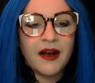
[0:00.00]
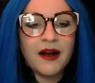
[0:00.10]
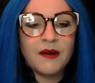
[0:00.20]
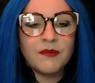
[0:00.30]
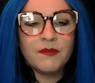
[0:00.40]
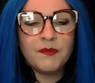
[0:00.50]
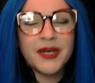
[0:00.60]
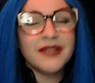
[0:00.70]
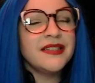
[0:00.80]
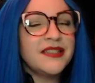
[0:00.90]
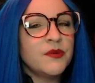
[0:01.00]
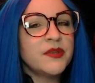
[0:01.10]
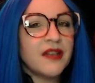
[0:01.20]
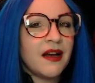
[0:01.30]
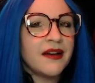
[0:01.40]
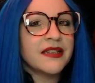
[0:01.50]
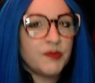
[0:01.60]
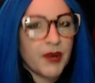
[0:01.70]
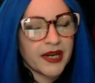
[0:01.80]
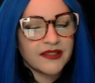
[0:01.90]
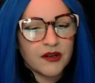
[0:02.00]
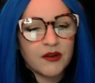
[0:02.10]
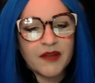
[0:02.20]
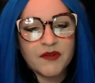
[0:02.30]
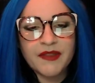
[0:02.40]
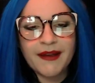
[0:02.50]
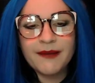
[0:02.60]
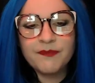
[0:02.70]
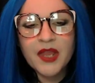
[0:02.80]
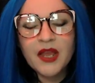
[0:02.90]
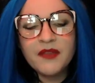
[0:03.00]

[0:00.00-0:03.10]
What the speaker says: But at least it was unexpected. I'll give it that.